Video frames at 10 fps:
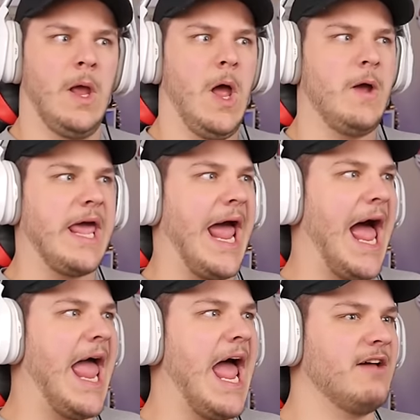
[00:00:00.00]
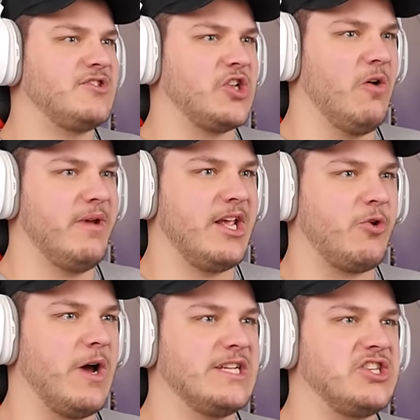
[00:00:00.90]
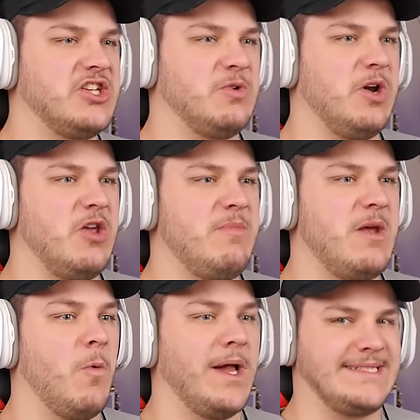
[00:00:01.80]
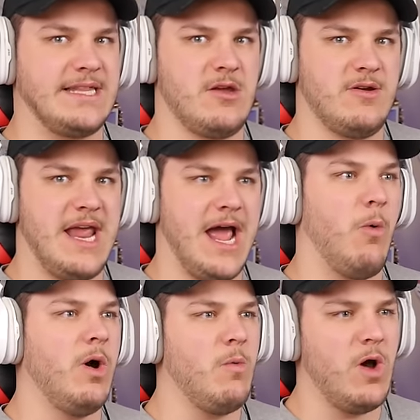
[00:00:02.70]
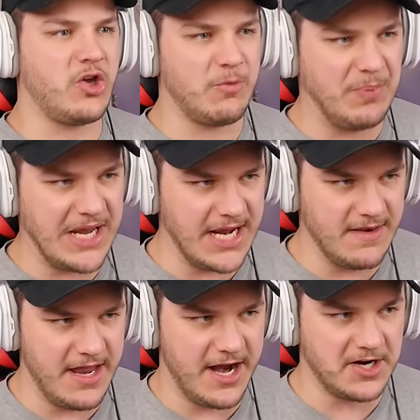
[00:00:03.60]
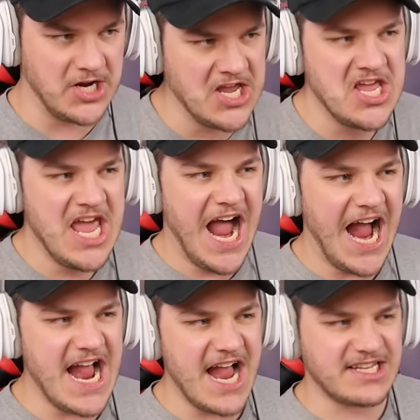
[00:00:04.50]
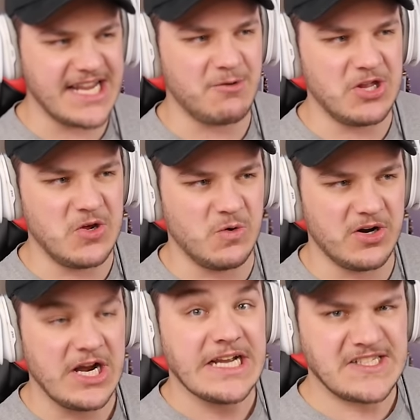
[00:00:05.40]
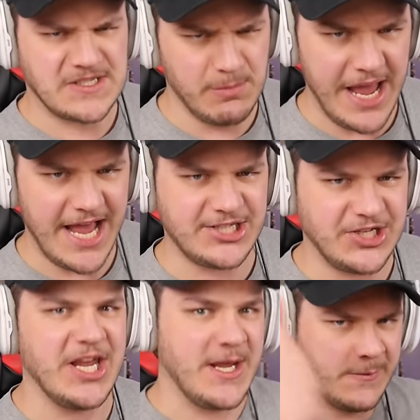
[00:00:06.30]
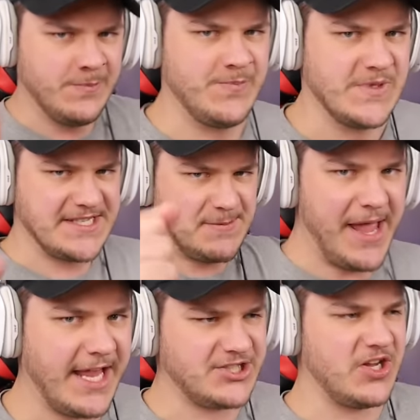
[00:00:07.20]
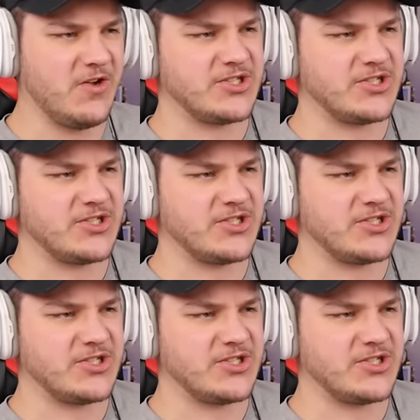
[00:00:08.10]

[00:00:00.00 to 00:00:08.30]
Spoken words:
Okay, I have so many questions. What do you mean, what's in there now? What could be in there? I think when you were smashing your